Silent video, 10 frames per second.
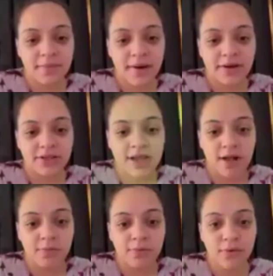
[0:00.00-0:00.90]
Parent
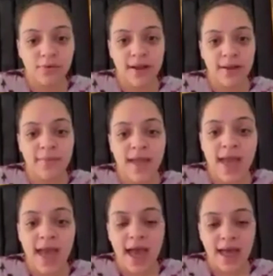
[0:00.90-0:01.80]
child program
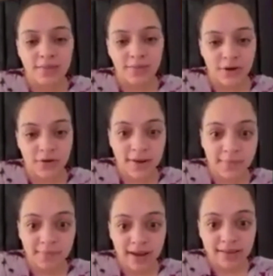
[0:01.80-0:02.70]
has been a great
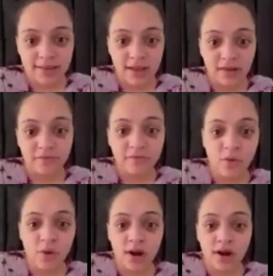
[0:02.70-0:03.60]
blessing
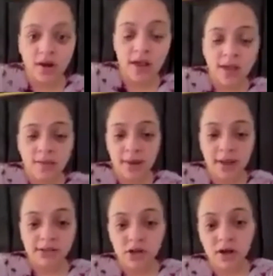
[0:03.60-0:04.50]
for my
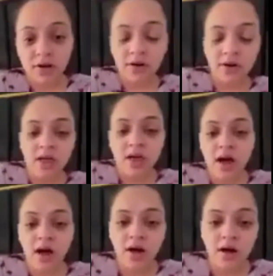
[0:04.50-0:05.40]
daughter.
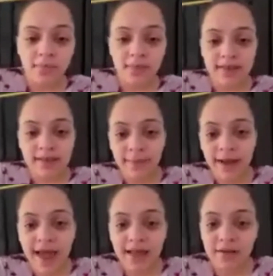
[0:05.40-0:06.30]
Isabella
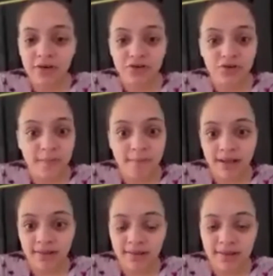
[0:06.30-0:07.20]
has learned
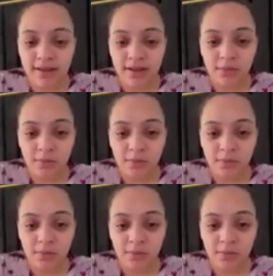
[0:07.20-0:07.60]
tremendously in the